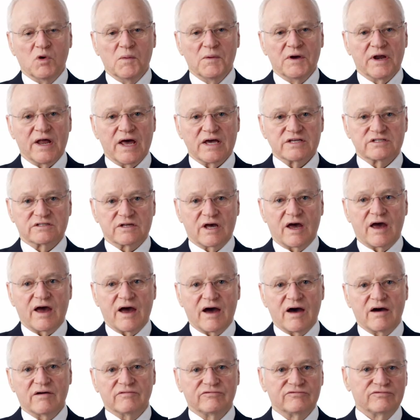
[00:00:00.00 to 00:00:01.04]
woman has to
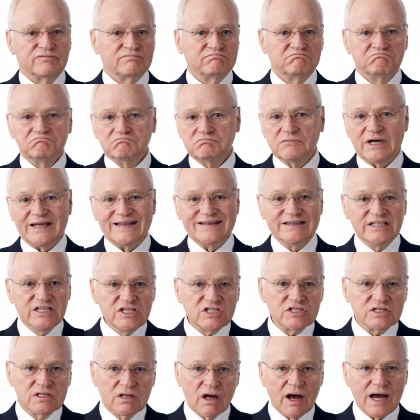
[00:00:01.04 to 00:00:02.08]
have at
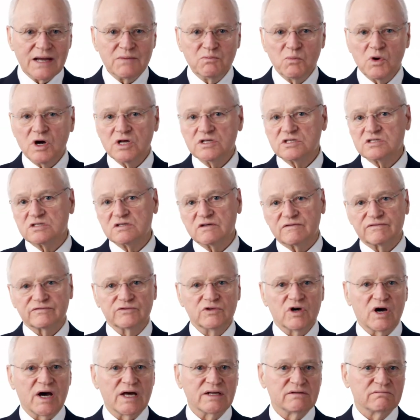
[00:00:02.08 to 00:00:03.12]
least 9 months, if
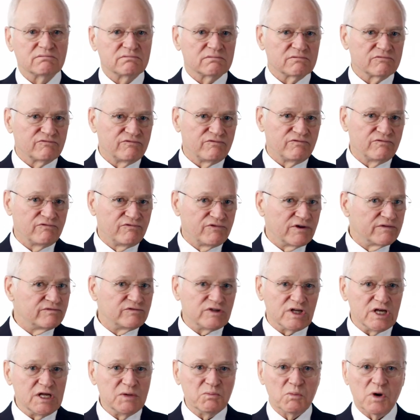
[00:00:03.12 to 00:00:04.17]
not
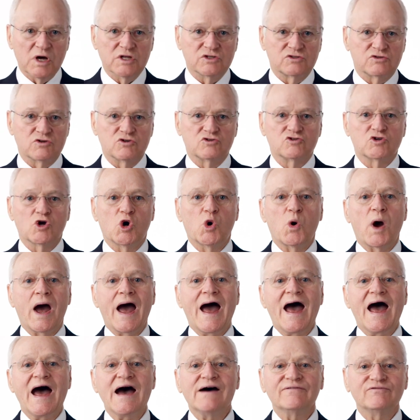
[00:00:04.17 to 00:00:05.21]
15 months or so
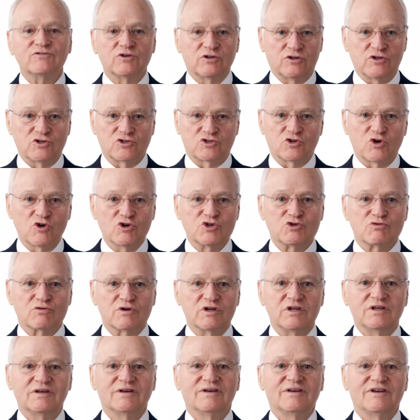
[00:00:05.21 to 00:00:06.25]
after the
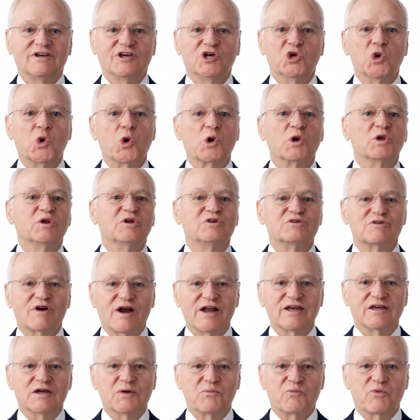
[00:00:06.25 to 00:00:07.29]
surgery in order to try
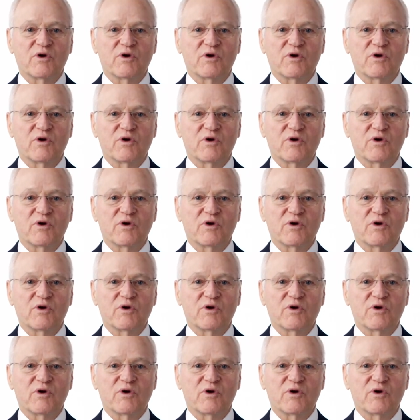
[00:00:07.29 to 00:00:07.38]
to get